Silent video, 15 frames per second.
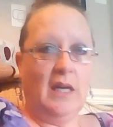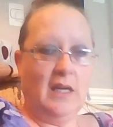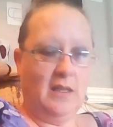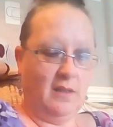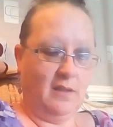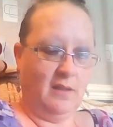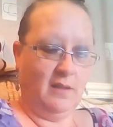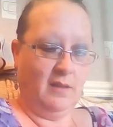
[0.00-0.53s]

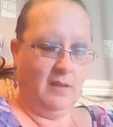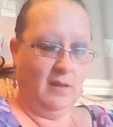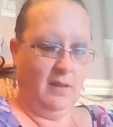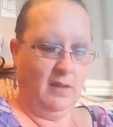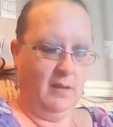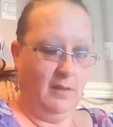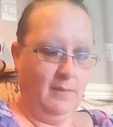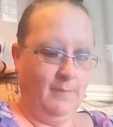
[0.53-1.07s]

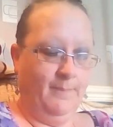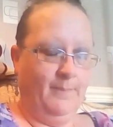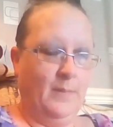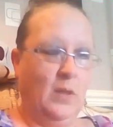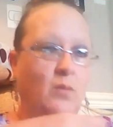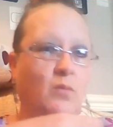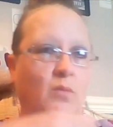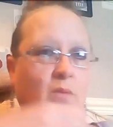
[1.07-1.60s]
that's oh,
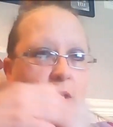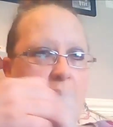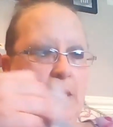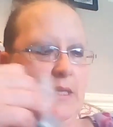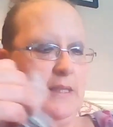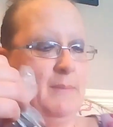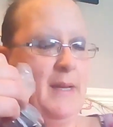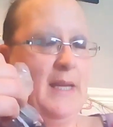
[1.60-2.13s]

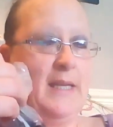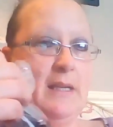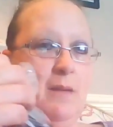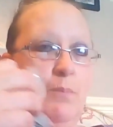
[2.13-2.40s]
and there's my